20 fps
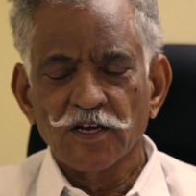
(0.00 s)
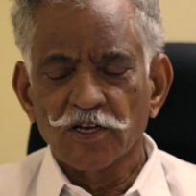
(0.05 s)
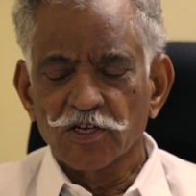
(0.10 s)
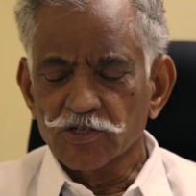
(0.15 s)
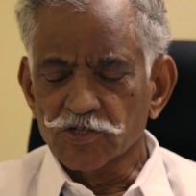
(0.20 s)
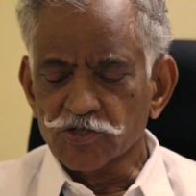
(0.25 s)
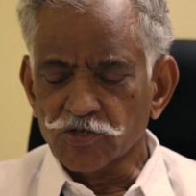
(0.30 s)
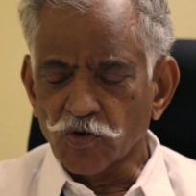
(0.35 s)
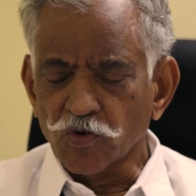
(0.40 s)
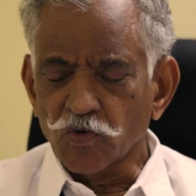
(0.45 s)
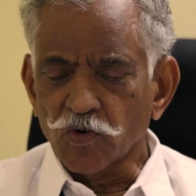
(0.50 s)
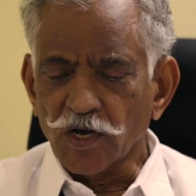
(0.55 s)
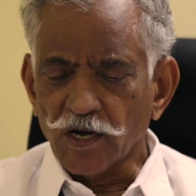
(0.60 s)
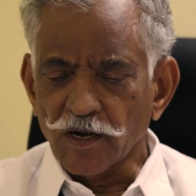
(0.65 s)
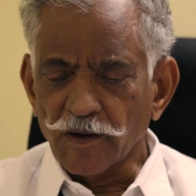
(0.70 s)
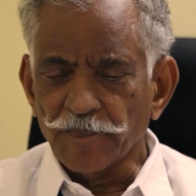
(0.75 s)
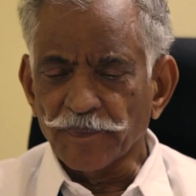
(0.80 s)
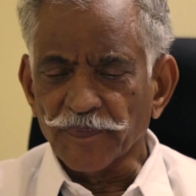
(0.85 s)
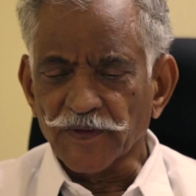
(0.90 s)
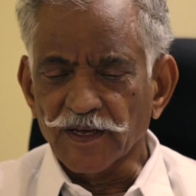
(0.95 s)
So,
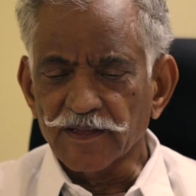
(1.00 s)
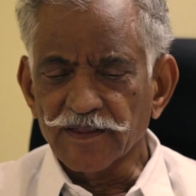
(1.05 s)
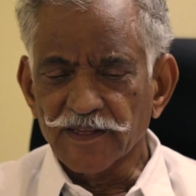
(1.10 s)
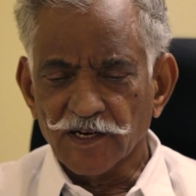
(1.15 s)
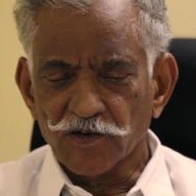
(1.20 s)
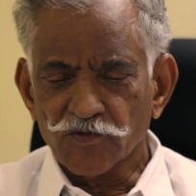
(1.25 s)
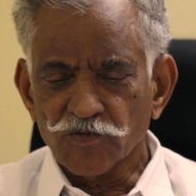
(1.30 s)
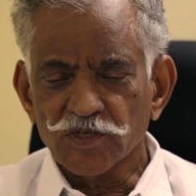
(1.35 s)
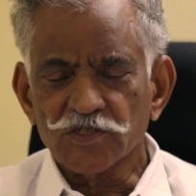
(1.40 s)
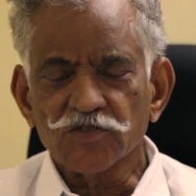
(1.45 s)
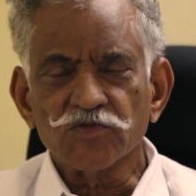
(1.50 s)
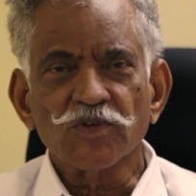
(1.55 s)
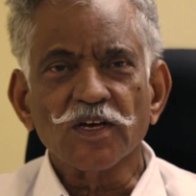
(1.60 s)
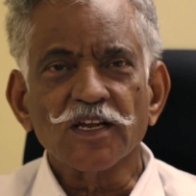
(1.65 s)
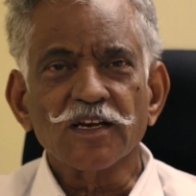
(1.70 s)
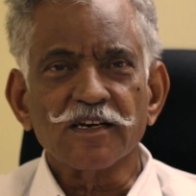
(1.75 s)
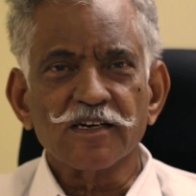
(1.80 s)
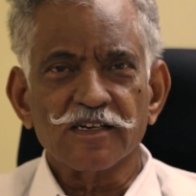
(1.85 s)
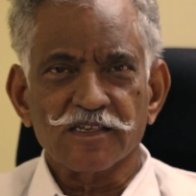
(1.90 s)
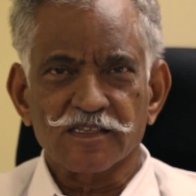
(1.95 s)
and that was
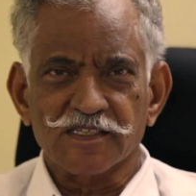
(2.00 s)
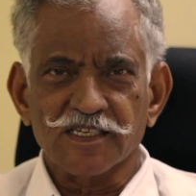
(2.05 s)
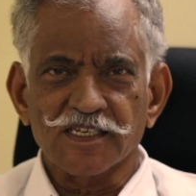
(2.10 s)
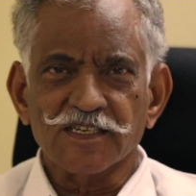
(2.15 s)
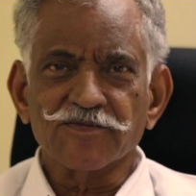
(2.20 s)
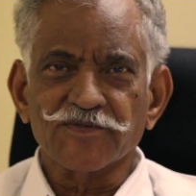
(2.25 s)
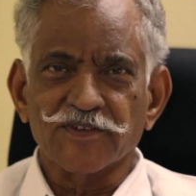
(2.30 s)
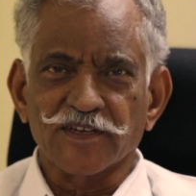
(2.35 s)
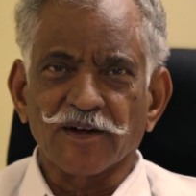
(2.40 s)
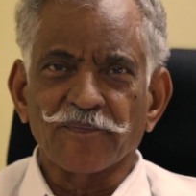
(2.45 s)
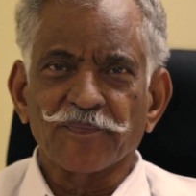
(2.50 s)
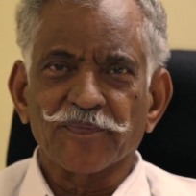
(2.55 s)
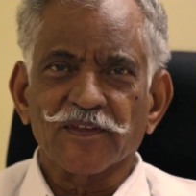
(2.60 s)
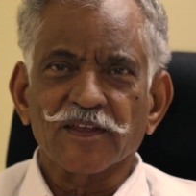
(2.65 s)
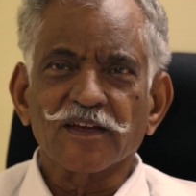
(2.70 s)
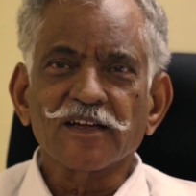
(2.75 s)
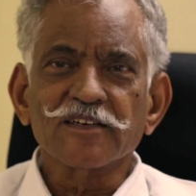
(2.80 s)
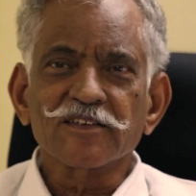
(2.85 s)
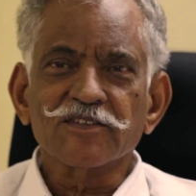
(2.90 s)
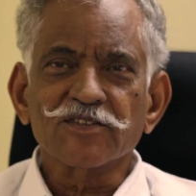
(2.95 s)
well received.
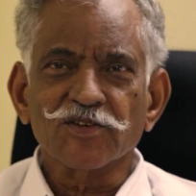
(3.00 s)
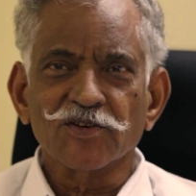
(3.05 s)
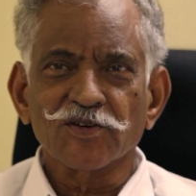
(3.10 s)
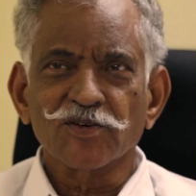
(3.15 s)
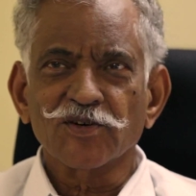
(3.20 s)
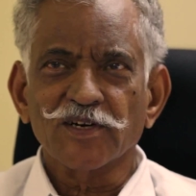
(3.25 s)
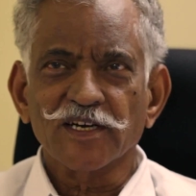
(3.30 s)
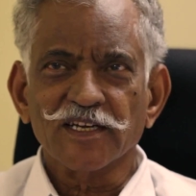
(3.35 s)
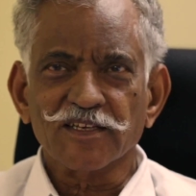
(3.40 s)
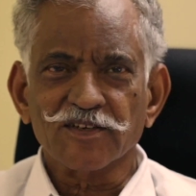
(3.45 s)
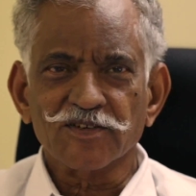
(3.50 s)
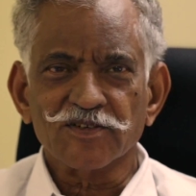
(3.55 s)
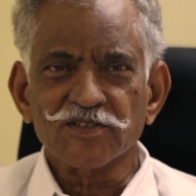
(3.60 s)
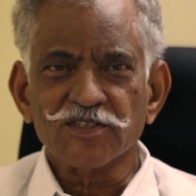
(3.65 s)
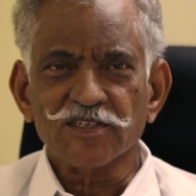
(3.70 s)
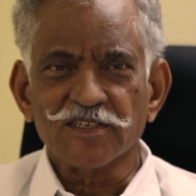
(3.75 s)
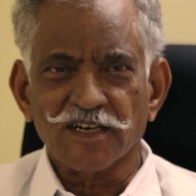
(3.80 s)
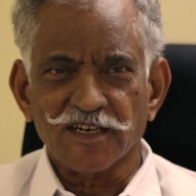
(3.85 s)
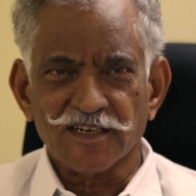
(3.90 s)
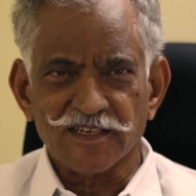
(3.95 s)
And so I could
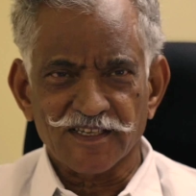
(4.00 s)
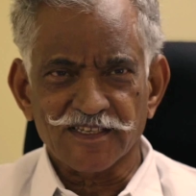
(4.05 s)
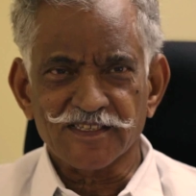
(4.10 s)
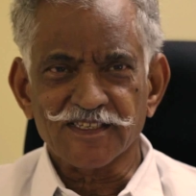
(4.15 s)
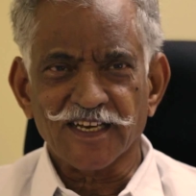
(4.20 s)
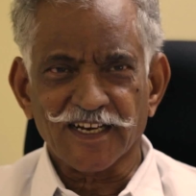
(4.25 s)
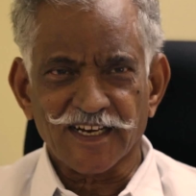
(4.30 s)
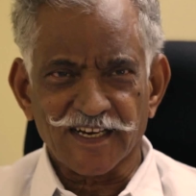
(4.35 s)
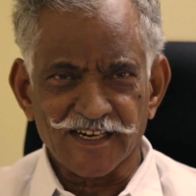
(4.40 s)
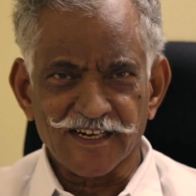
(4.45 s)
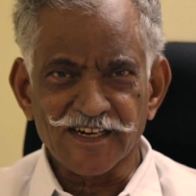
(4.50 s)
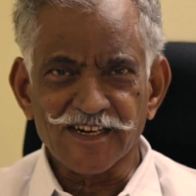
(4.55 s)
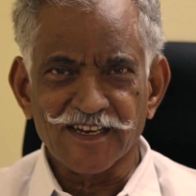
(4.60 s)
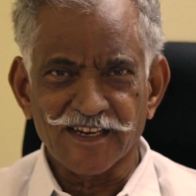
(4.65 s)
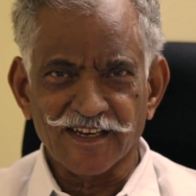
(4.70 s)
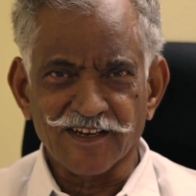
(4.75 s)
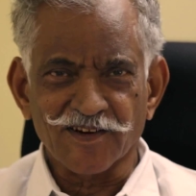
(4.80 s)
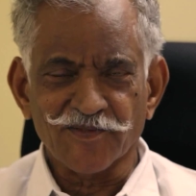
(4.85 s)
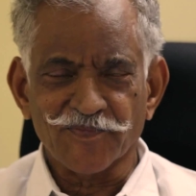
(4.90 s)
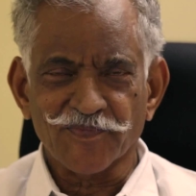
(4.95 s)
start the second
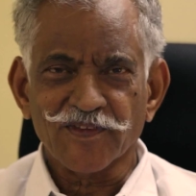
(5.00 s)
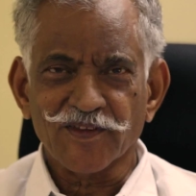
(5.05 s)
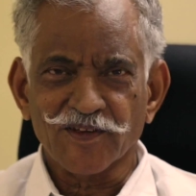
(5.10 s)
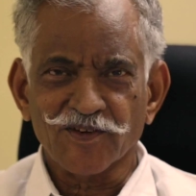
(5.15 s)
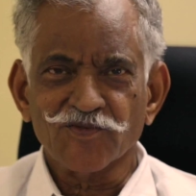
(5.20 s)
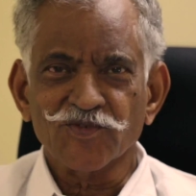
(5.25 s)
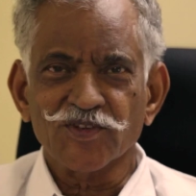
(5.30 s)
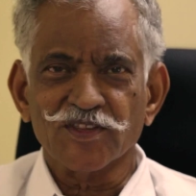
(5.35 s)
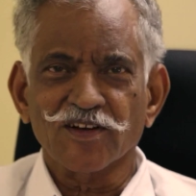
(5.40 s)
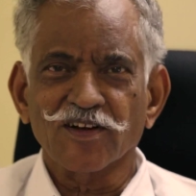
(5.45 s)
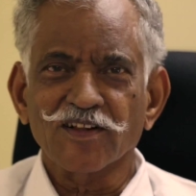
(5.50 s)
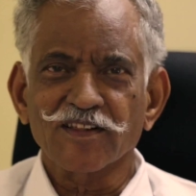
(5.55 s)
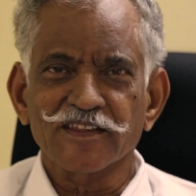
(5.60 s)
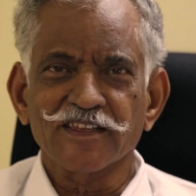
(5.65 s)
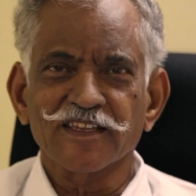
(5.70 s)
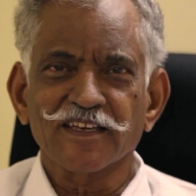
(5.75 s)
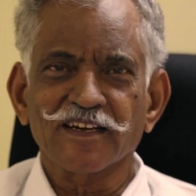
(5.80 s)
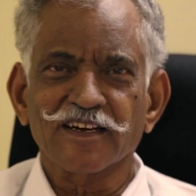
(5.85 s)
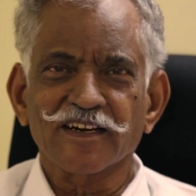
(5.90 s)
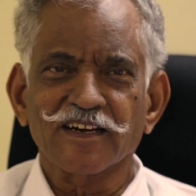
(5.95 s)
year with all
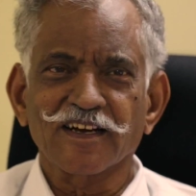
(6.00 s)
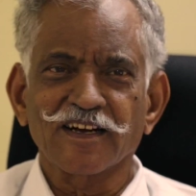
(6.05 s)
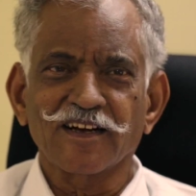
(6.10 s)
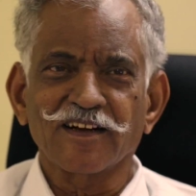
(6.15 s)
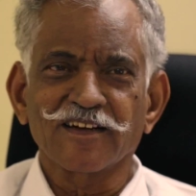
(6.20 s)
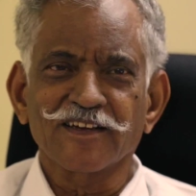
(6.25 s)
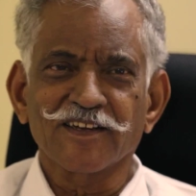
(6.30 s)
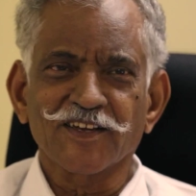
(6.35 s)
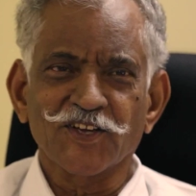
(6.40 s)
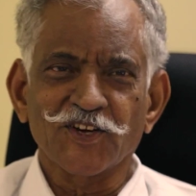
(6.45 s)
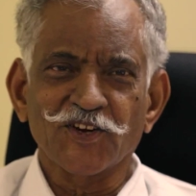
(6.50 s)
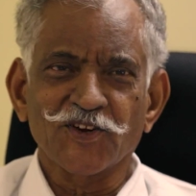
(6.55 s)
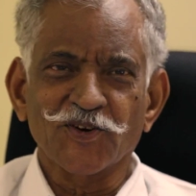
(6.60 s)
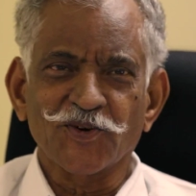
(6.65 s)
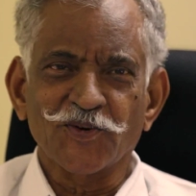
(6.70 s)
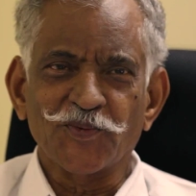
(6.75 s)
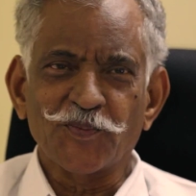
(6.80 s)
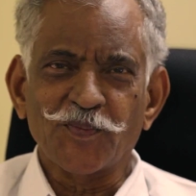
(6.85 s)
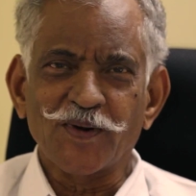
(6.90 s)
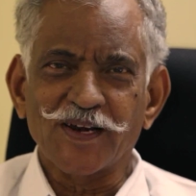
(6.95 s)
their,
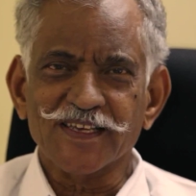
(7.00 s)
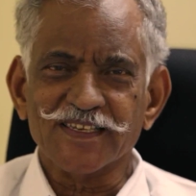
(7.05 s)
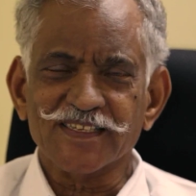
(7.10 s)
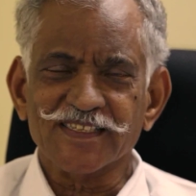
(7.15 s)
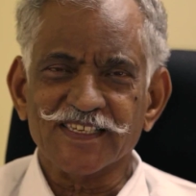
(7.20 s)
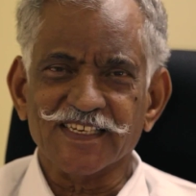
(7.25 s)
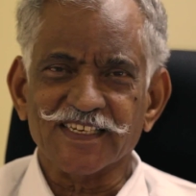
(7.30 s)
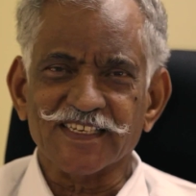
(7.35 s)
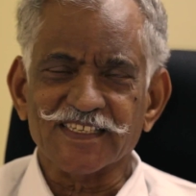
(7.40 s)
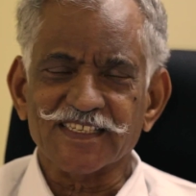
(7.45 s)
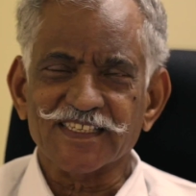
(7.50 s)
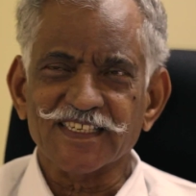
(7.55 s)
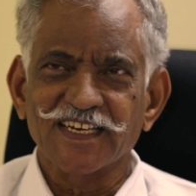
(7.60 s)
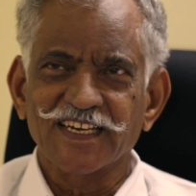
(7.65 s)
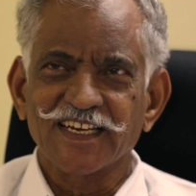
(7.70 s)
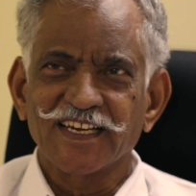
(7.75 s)
blessings.